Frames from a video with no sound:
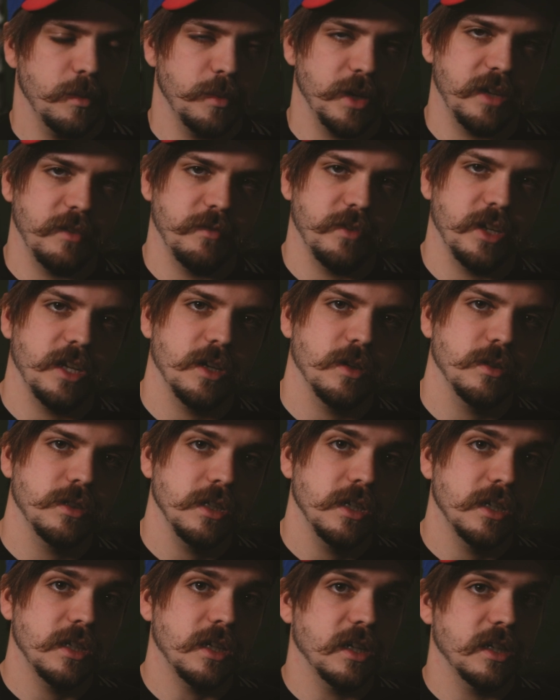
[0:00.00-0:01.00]
making videos.
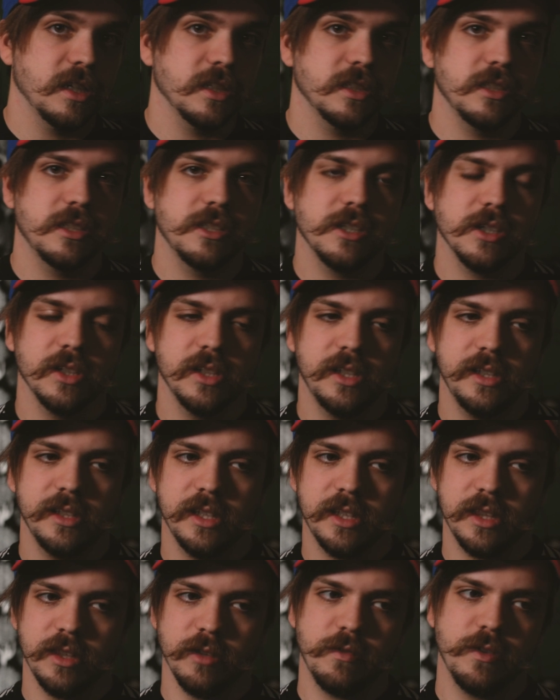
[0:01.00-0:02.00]
Not necessarily
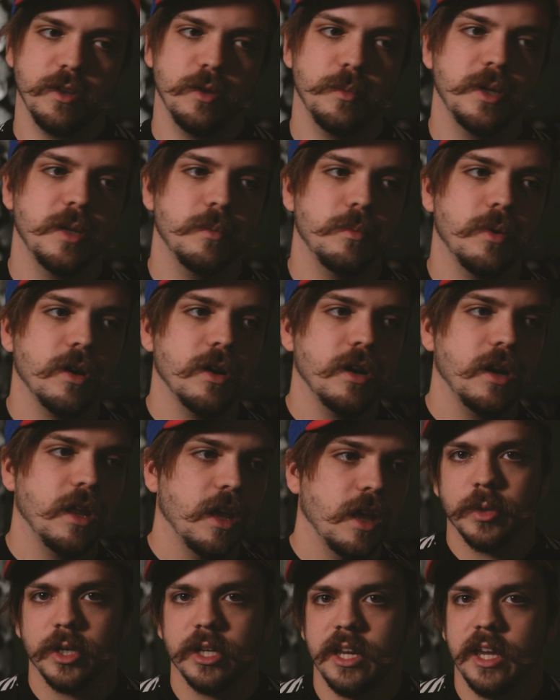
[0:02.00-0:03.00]
like the filming part,
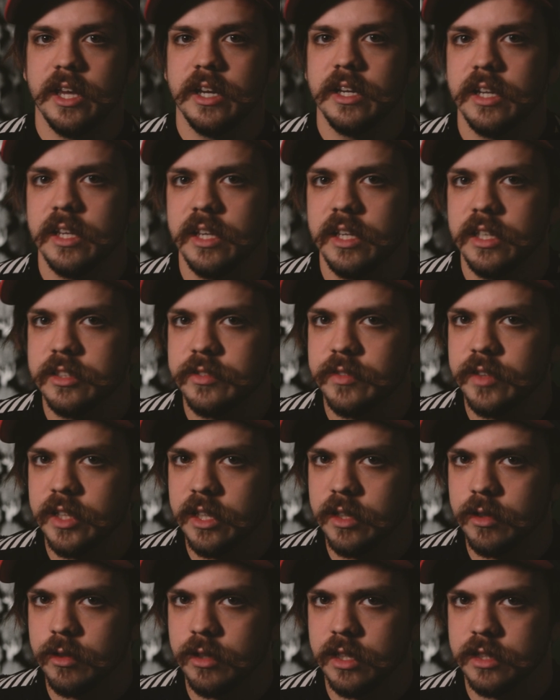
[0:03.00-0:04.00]
but editing each
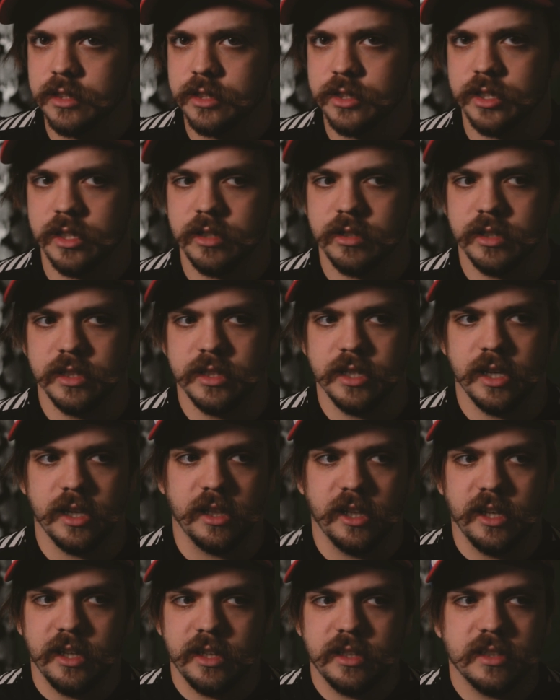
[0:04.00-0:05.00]
video on the trail can
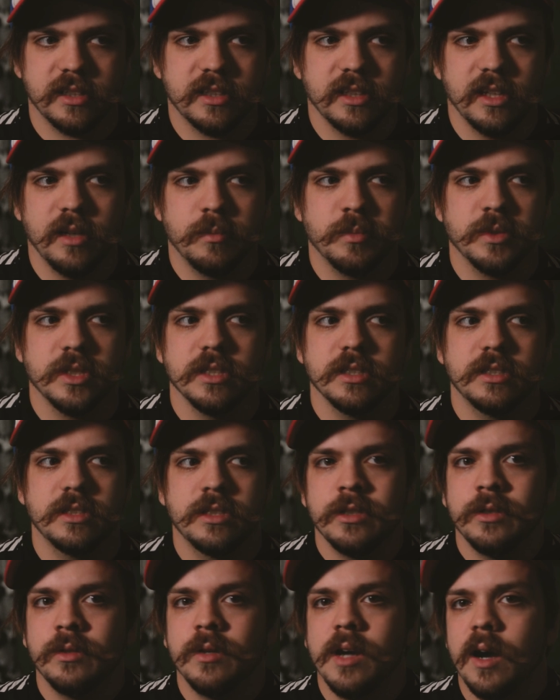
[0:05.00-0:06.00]
take like up to
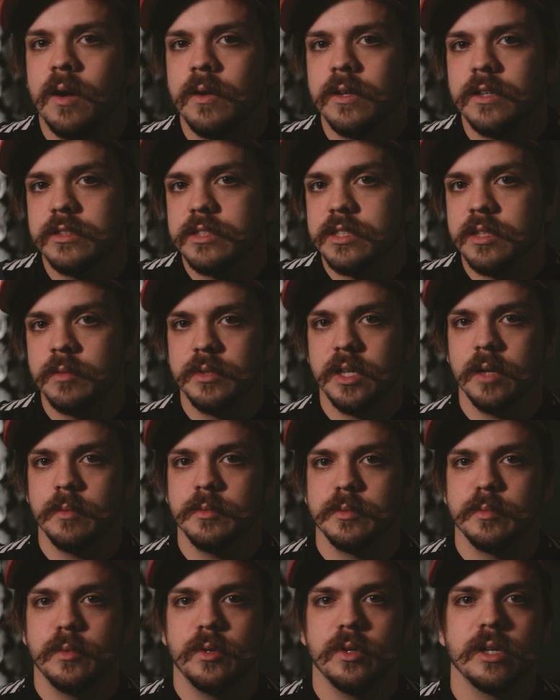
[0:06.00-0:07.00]
2 hours,
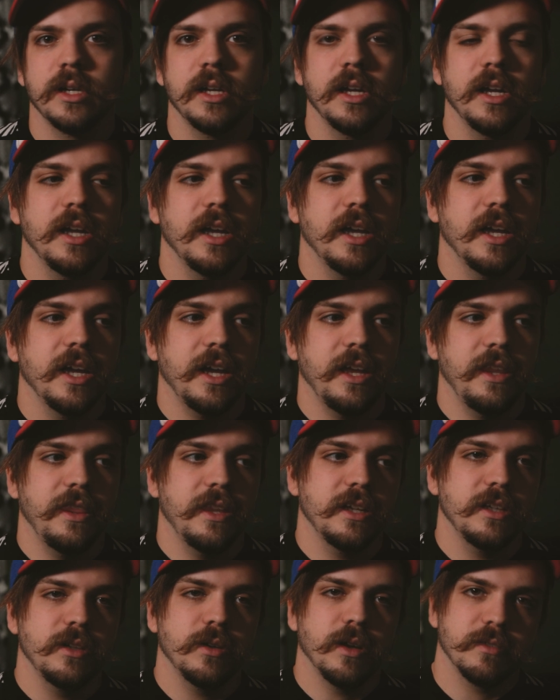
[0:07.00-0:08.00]
sometimes more, and
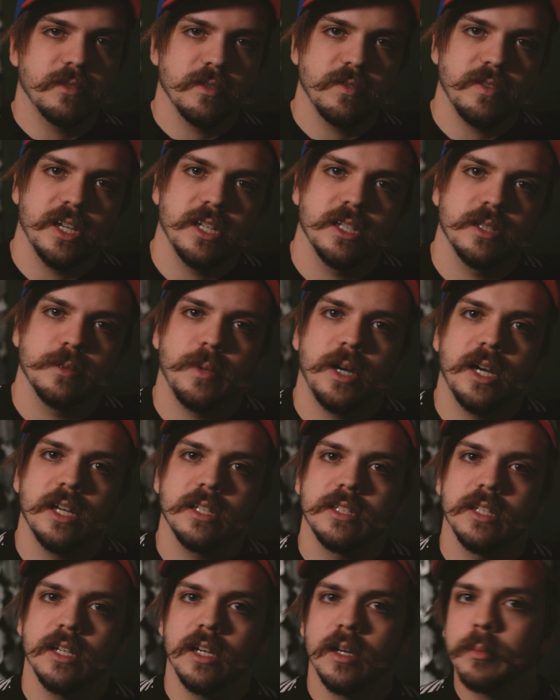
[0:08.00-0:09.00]
then you have to find a
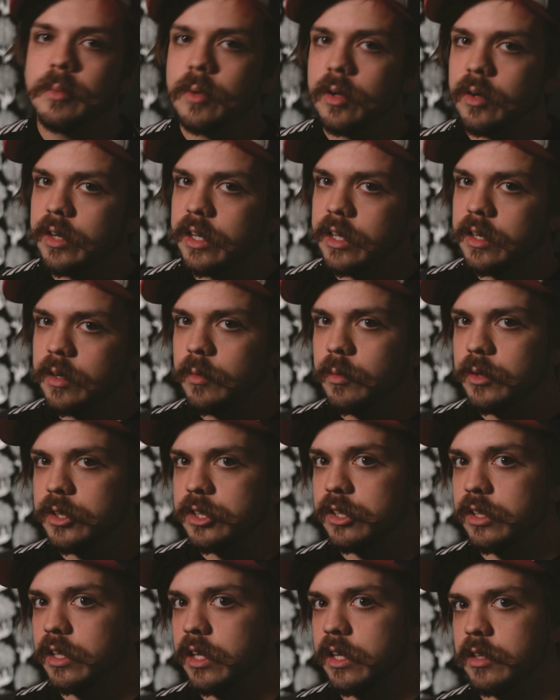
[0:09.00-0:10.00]
spot to upload it,
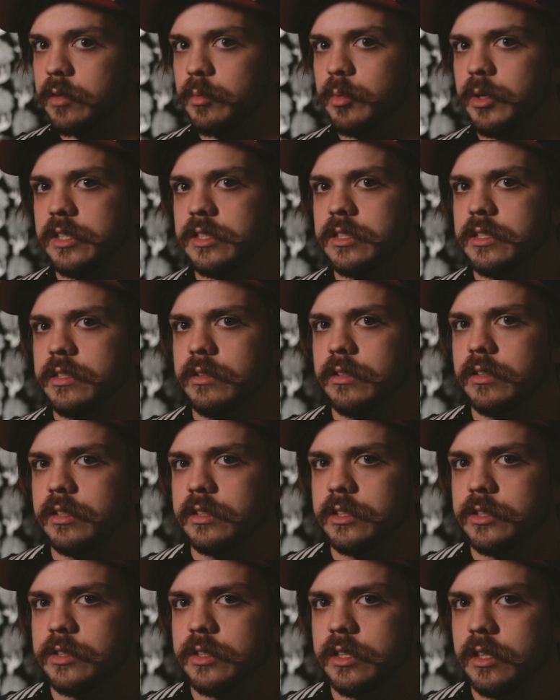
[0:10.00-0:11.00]
which a lot of the places along
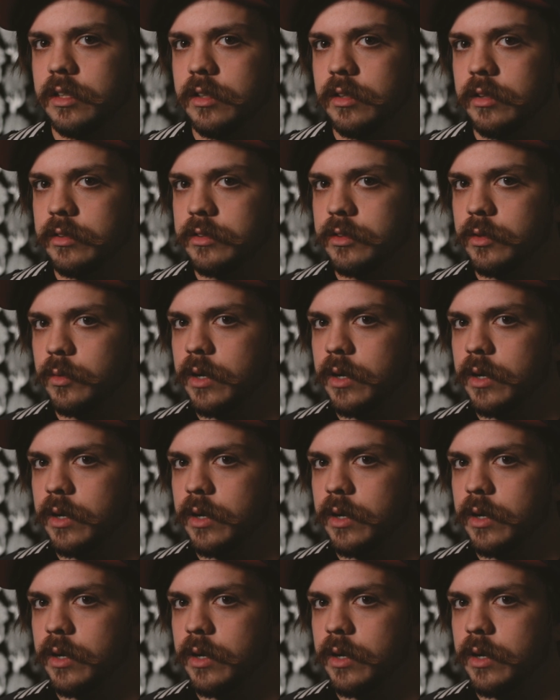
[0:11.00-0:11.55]
the trail, the